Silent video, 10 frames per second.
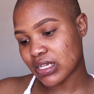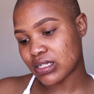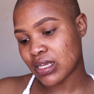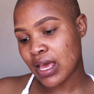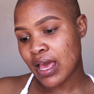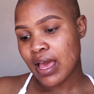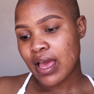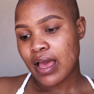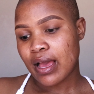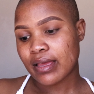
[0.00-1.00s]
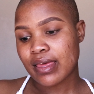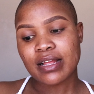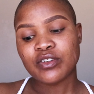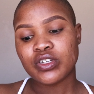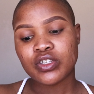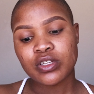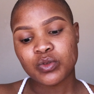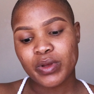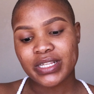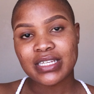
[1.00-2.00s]
this Catrice
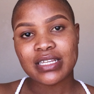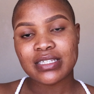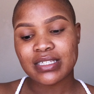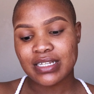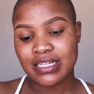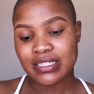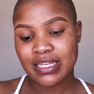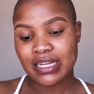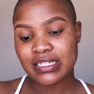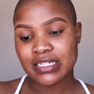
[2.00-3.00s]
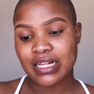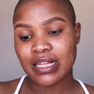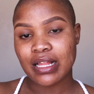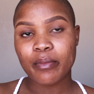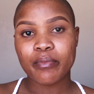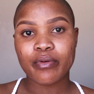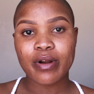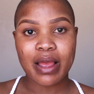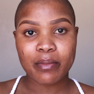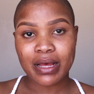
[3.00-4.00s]
Cosmetics Tensational
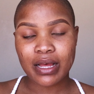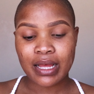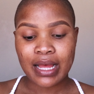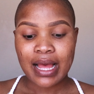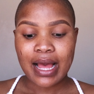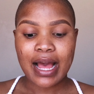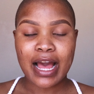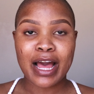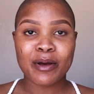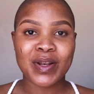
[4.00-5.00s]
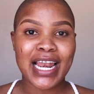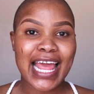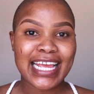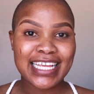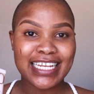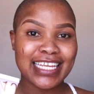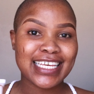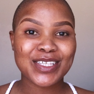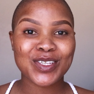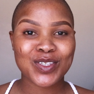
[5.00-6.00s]
Primer. Um, like
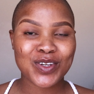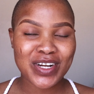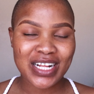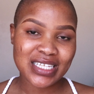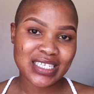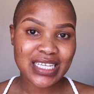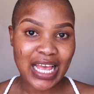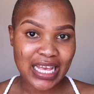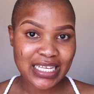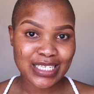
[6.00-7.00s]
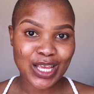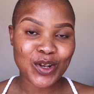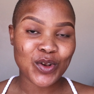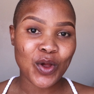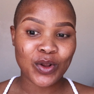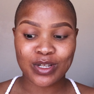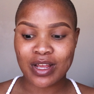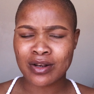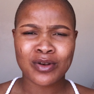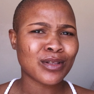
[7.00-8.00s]
NikkieTutorial says, not
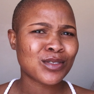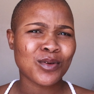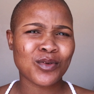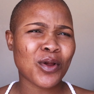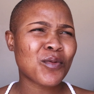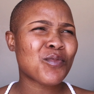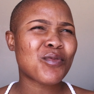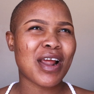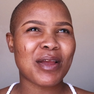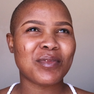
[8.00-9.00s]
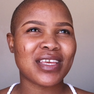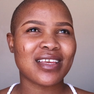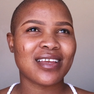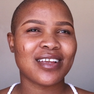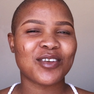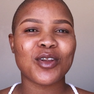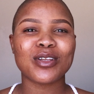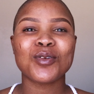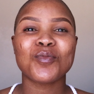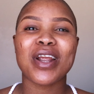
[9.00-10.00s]
not not priming,
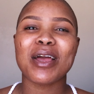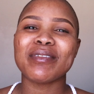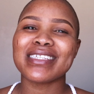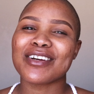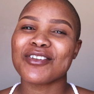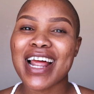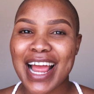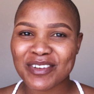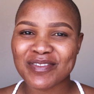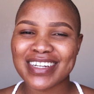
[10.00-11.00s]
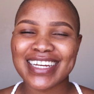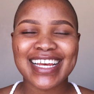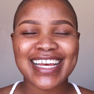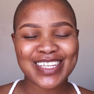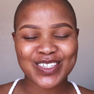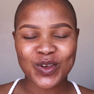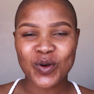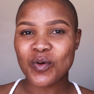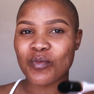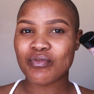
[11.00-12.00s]
not to prime is a crime.
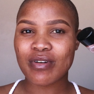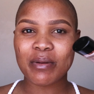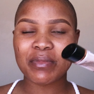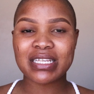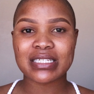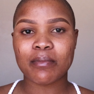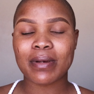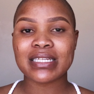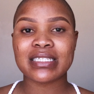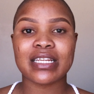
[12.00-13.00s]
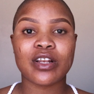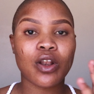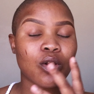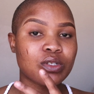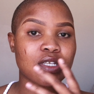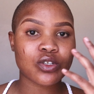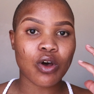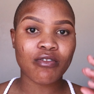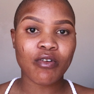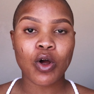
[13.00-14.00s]
So priming is a must. It closes
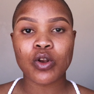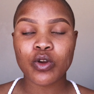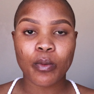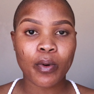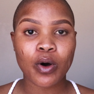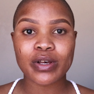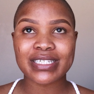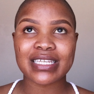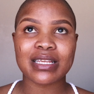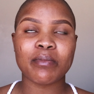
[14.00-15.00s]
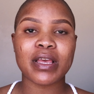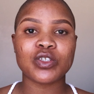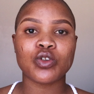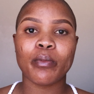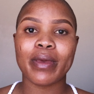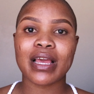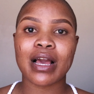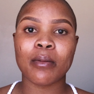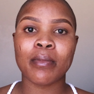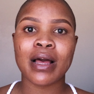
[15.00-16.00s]
off all your pores. It makes your
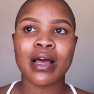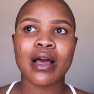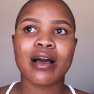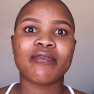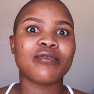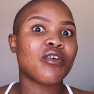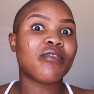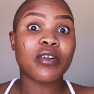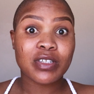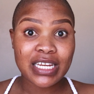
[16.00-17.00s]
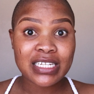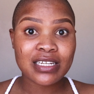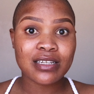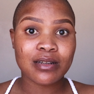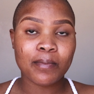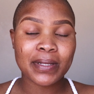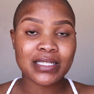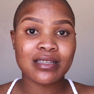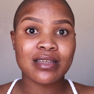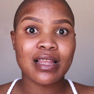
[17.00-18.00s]
makeup, your foundation
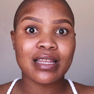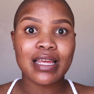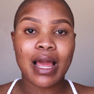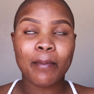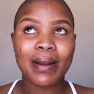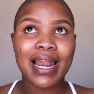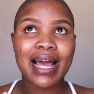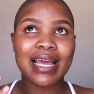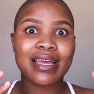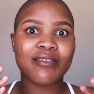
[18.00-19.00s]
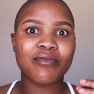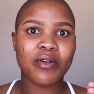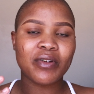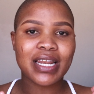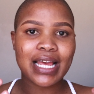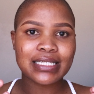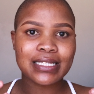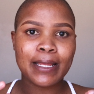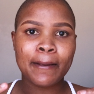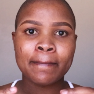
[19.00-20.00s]
particularly apply very
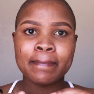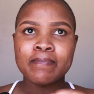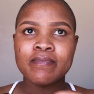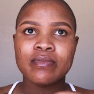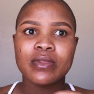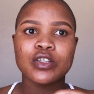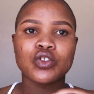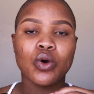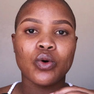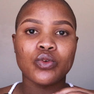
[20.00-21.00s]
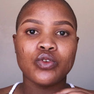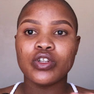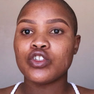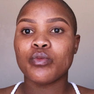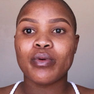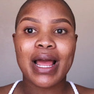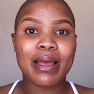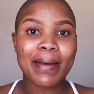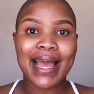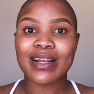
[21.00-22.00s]
nicely. So you need to
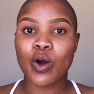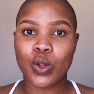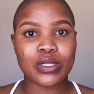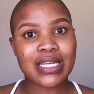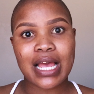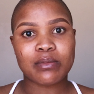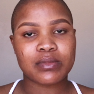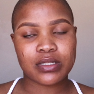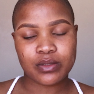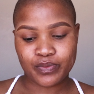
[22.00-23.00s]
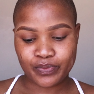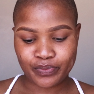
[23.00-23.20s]
prime at all times.